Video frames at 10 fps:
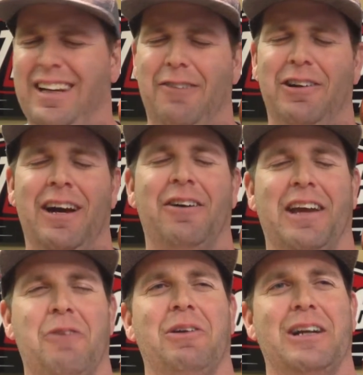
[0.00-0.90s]
Every now
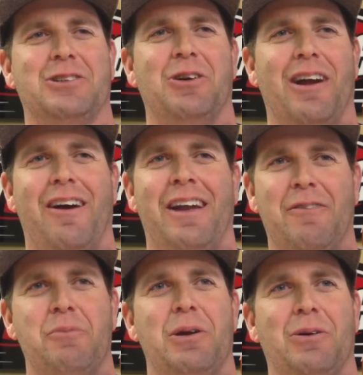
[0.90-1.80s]
and again, we like to go down and
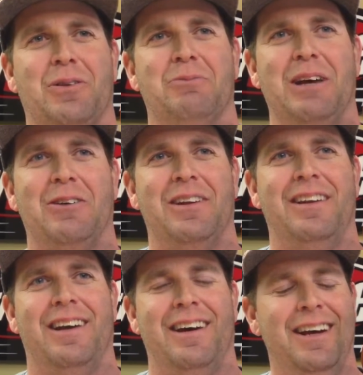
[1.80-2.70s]
have a beer with him down
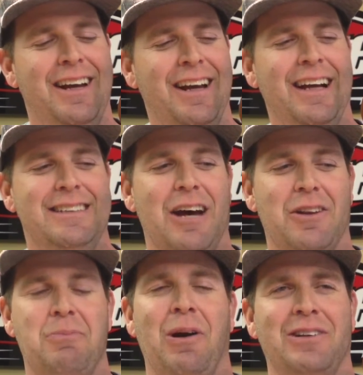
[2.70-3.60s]
in
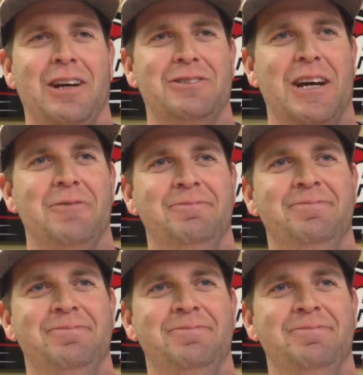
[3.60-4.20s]
the park downtown